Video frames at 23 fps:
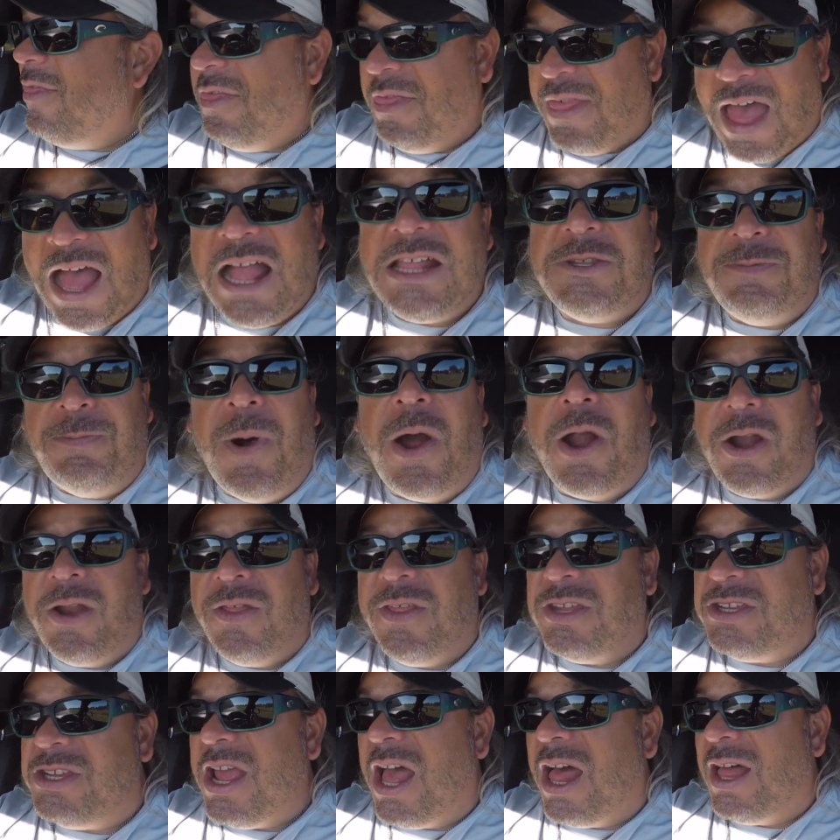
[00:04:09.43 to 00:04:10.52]
That's part of
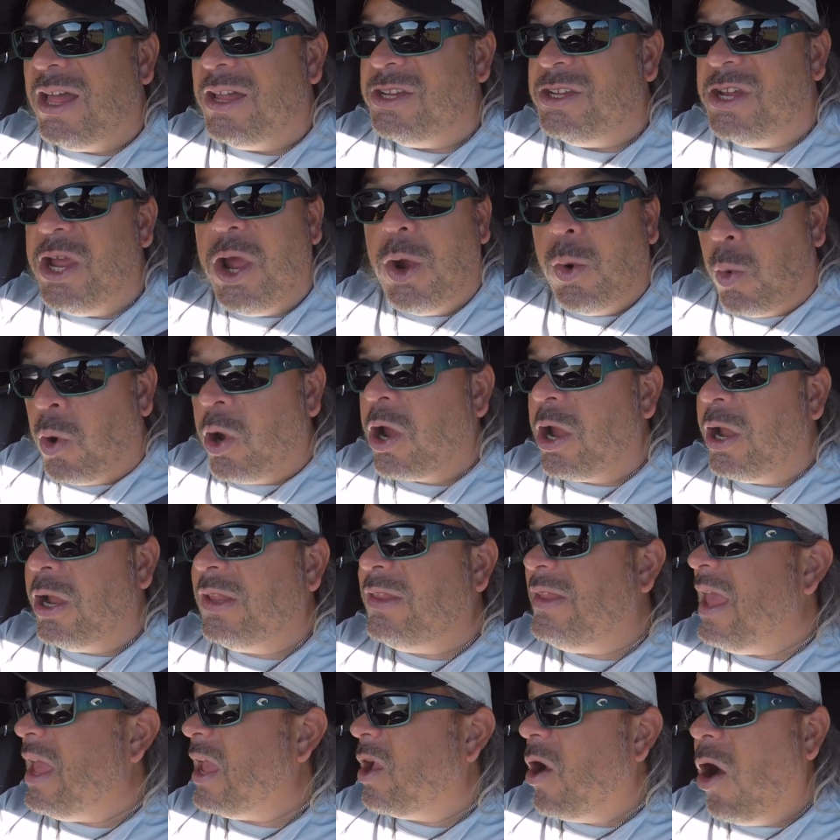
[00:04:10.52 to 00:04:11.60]
the challenge. We're going to
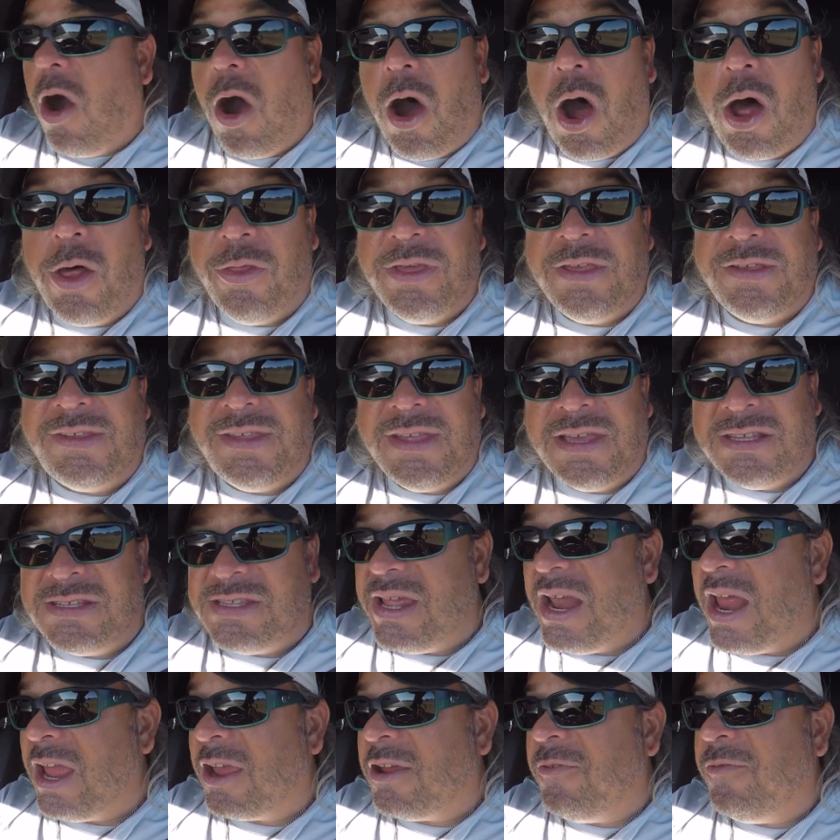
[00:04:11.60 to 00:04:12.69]
take all these things
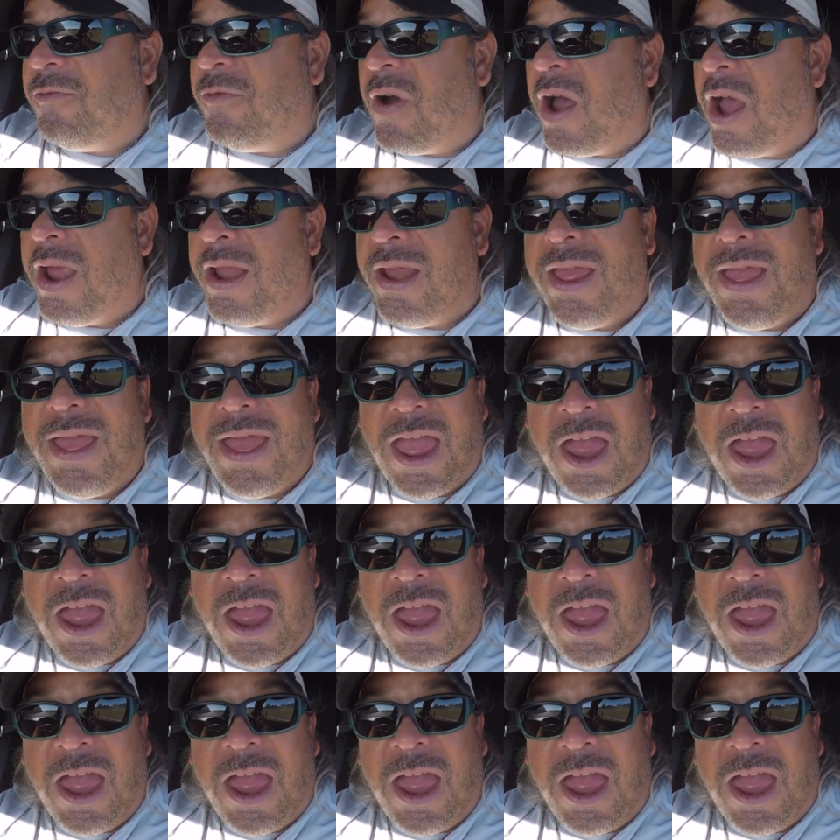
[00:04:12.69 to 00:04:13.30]
that I can find